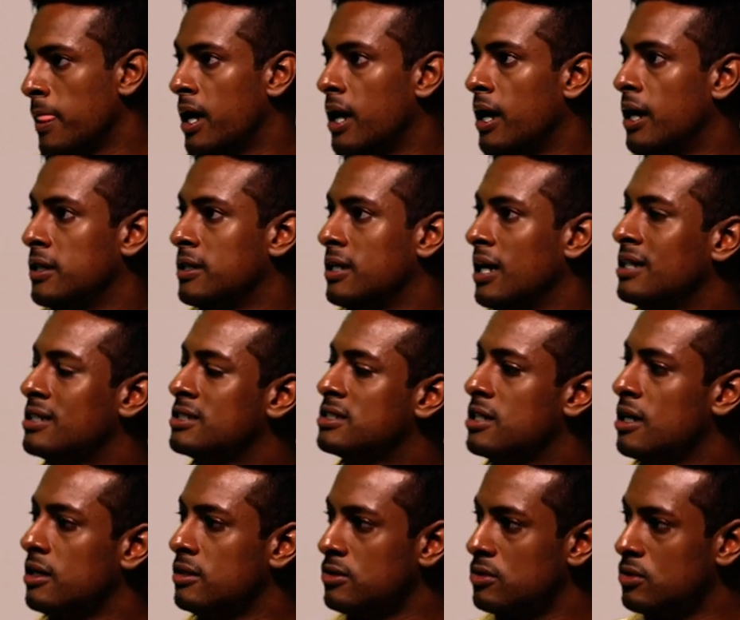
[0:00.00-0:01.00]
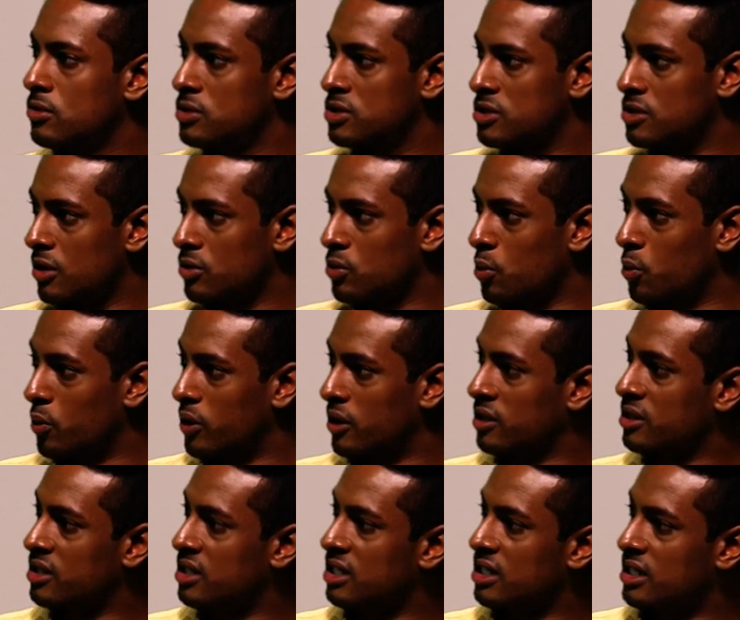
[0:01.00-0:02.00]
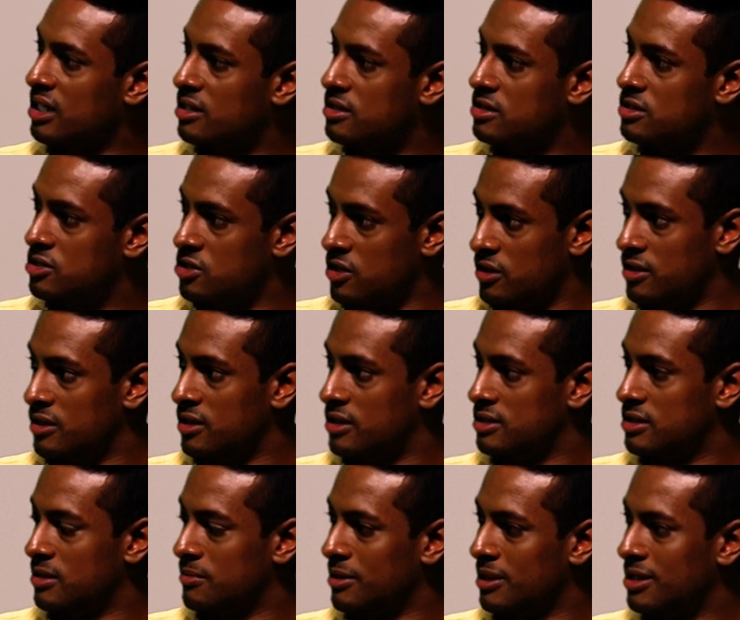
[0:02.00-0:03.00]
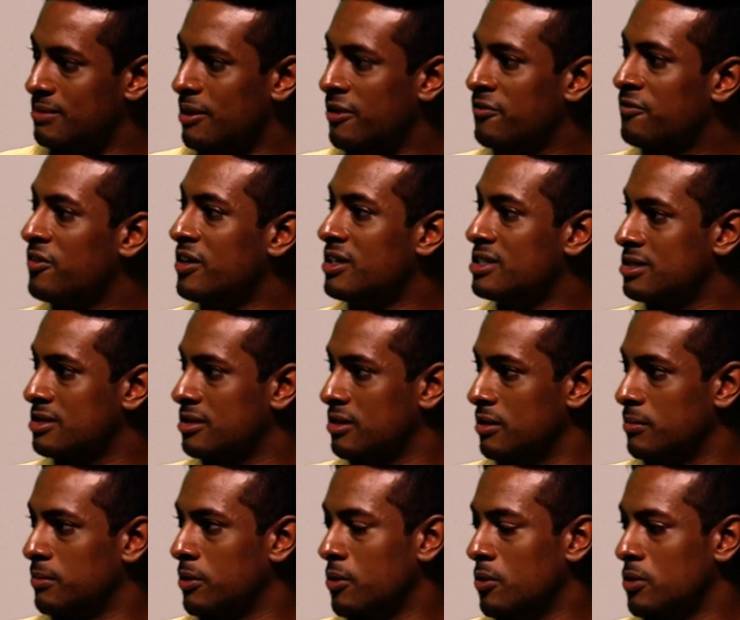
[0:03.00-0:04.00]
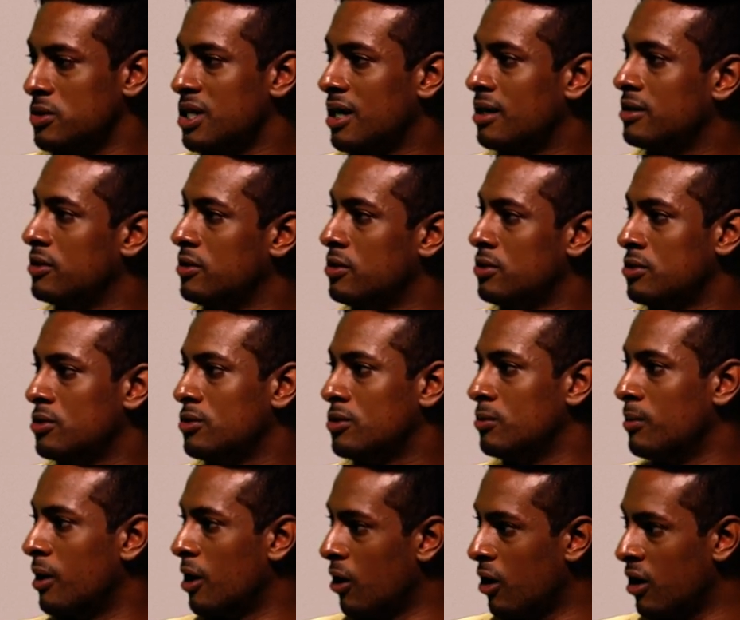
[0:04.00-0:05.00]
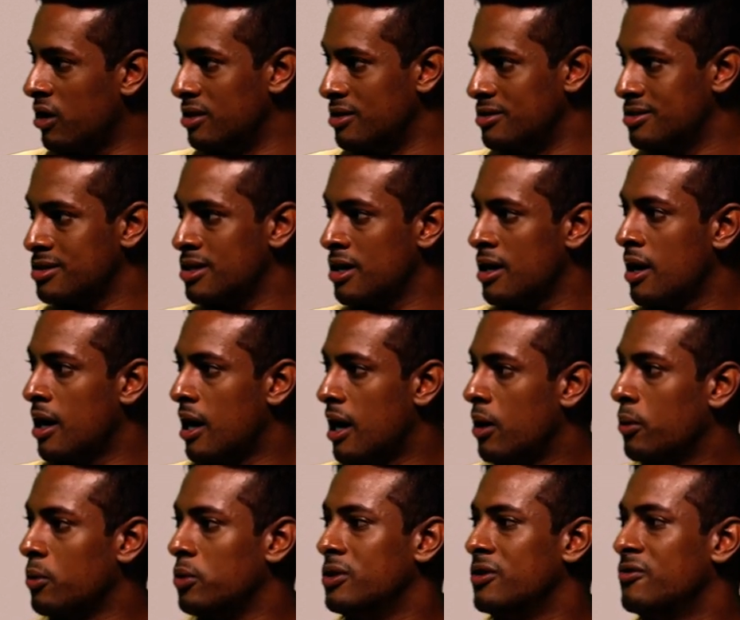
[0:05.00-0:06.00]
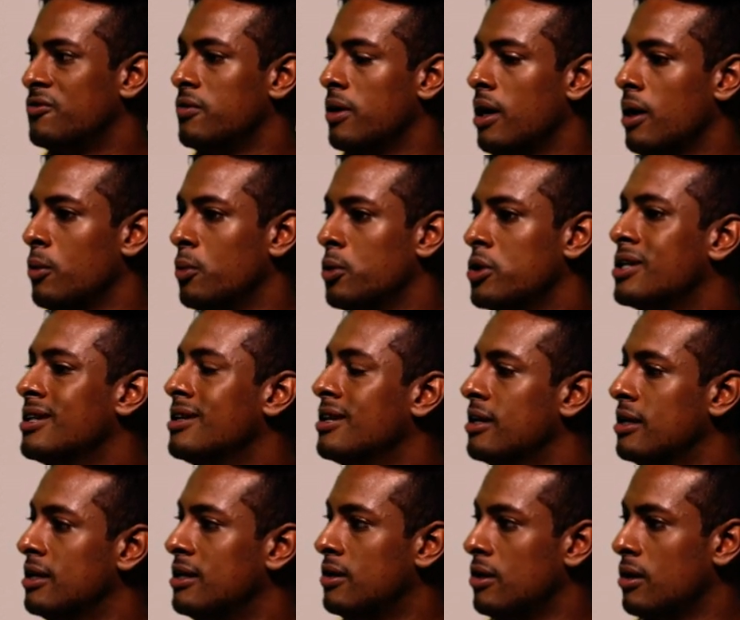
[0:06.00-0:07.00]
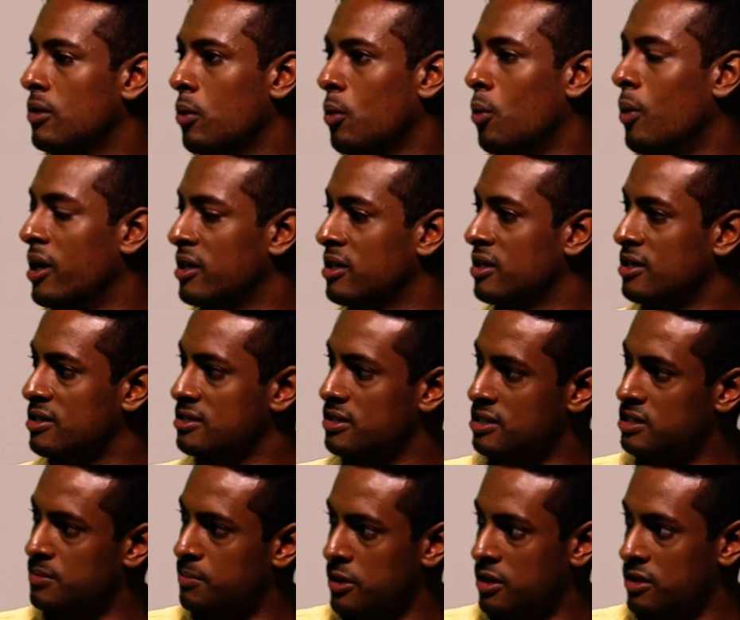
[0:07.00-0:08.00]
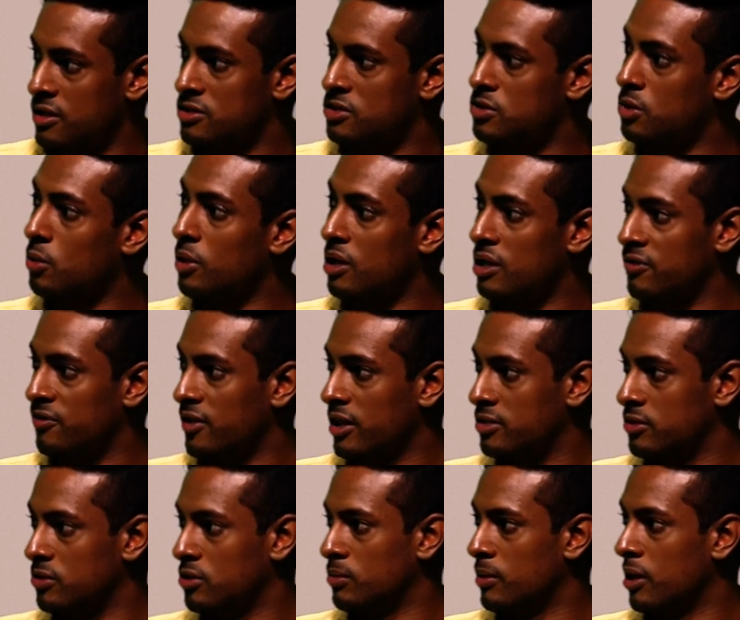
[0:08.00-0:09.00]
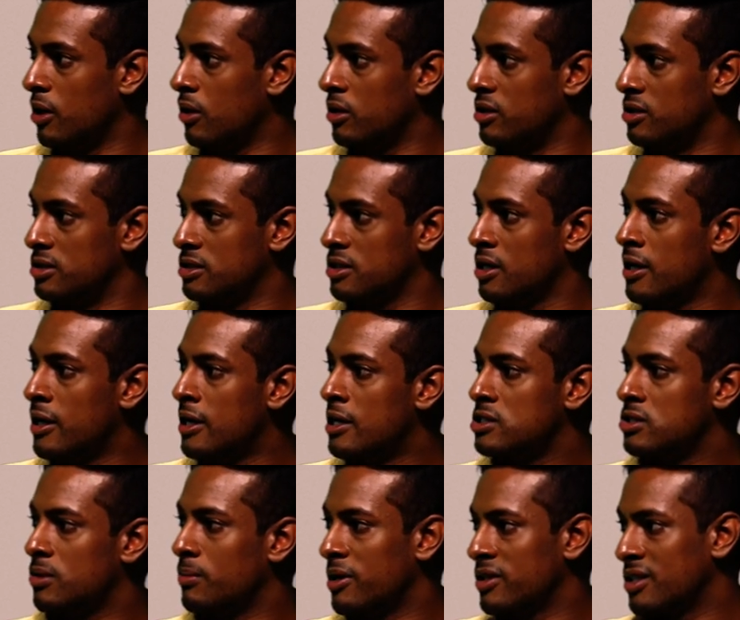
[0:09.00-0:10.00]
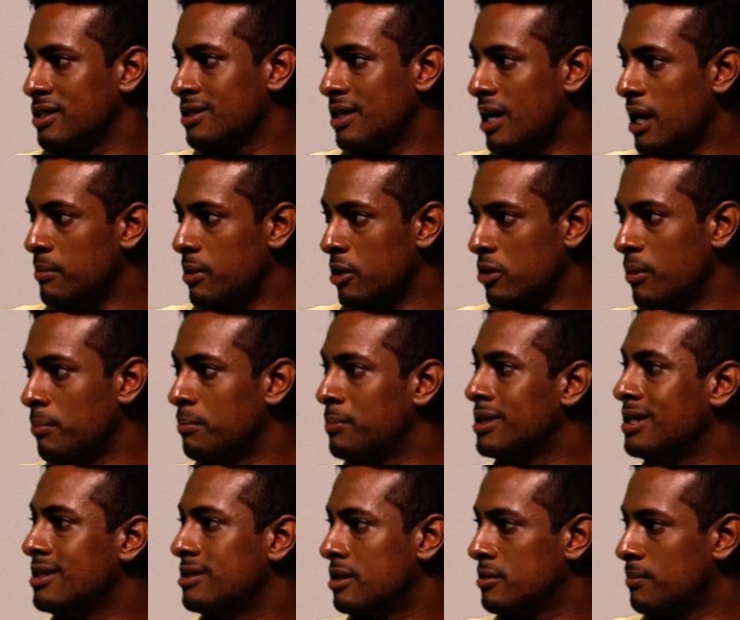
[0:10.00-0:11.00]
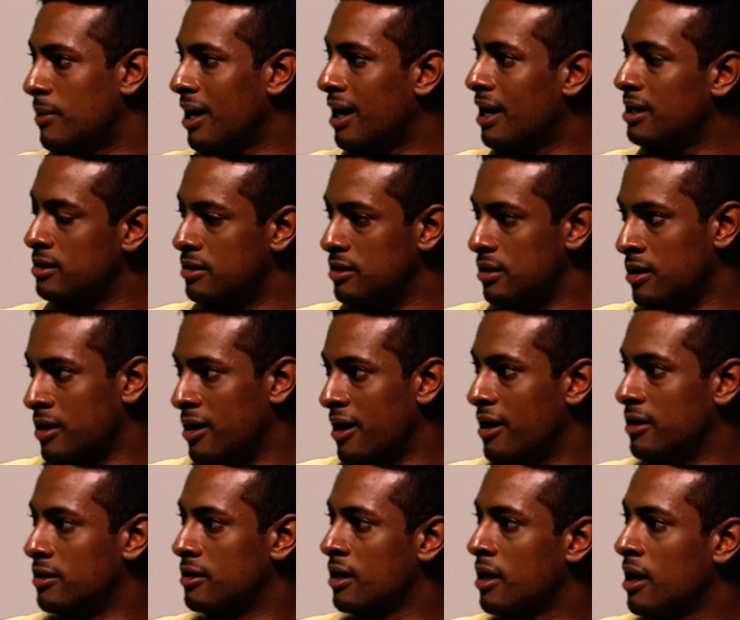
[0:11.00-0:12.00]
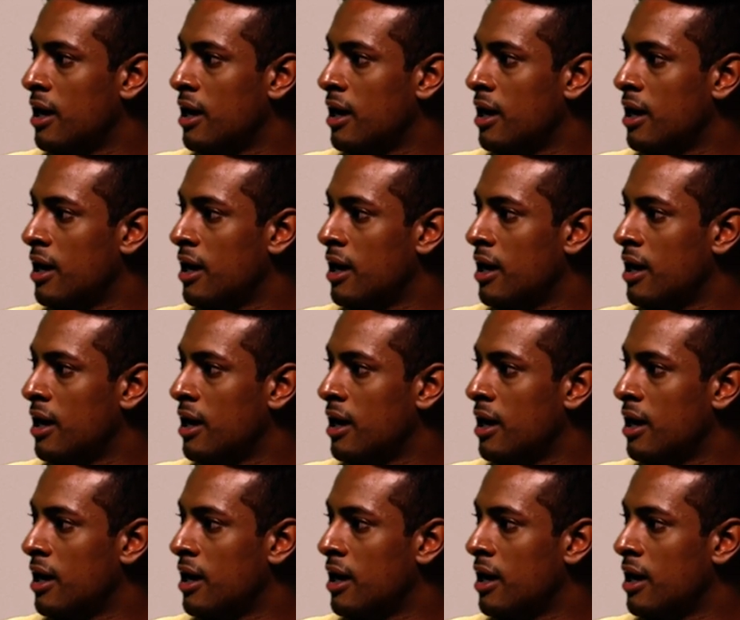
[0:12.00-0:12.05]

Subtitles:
and I decided to start working in journalism in my first year because I knew to do my honors, I would need 1 year's experience to qualify to do my honors. So by the time I completed my undergrad,